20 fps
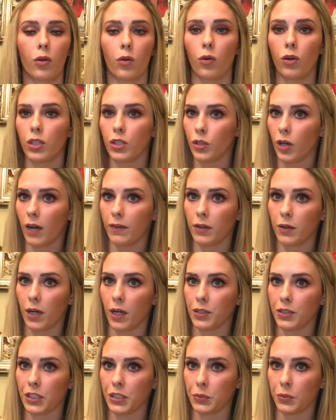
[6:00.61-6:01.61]
or drive
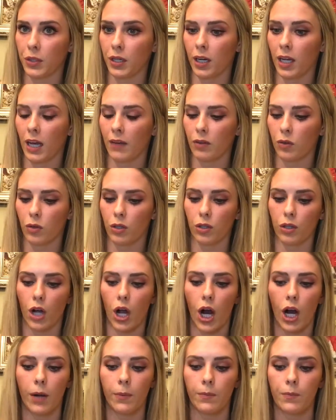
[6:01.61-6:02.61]
around, since we're going to have a rental
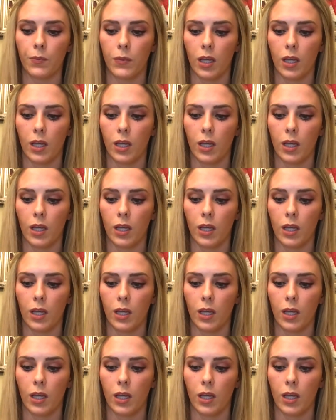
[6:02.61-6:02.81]
car,